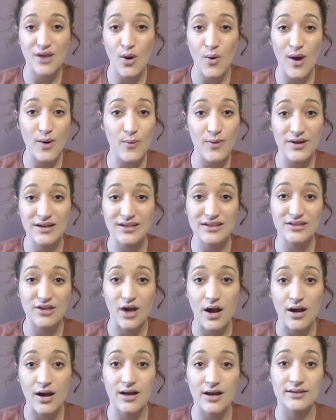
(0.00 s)
I wanted to
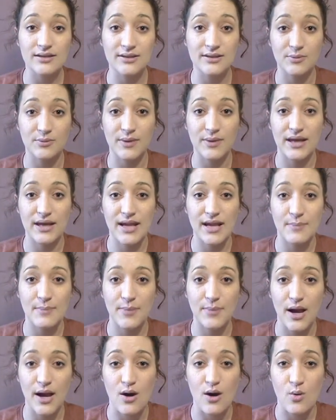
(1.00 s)
talk a little bit
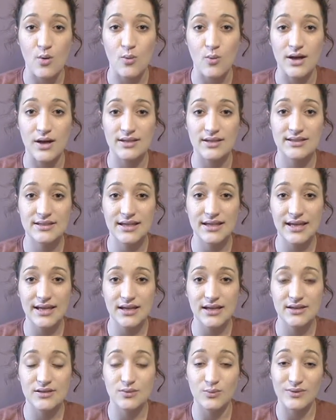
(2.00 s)
about what
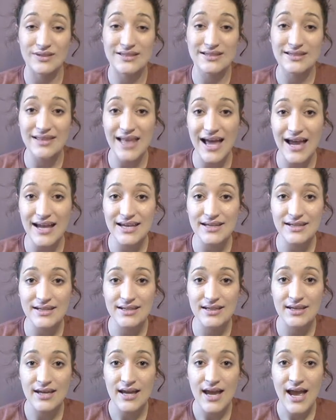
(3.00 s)
it was
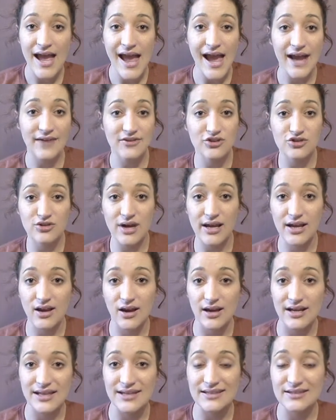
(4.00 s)
like after I
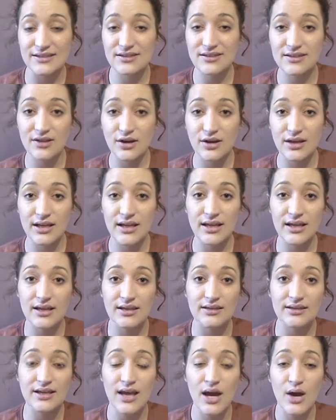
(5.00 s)
got it
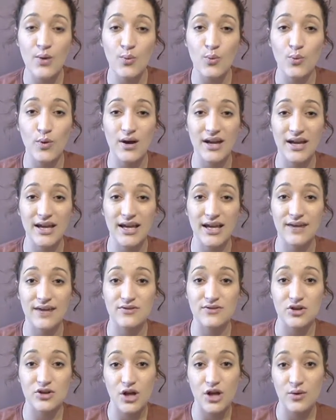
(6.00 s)
inserted, what I have
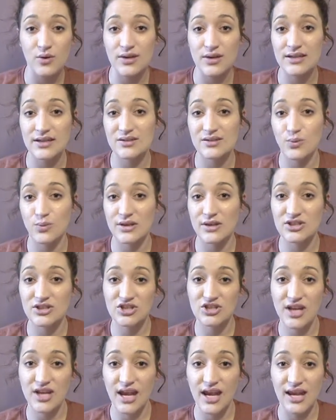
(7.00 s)
noticed, what's
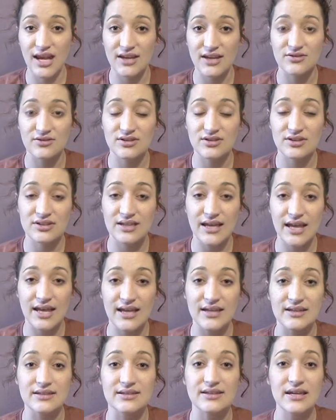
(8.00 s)
changed,
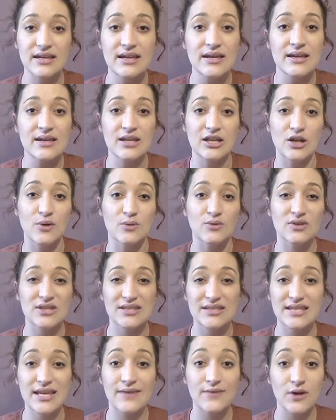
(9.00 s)
and
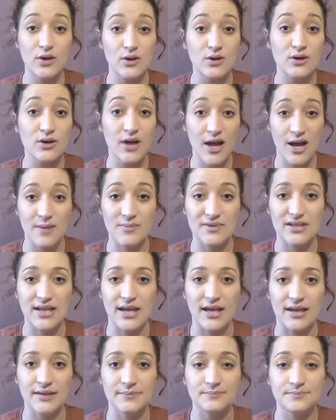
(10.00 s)
just give you a little update.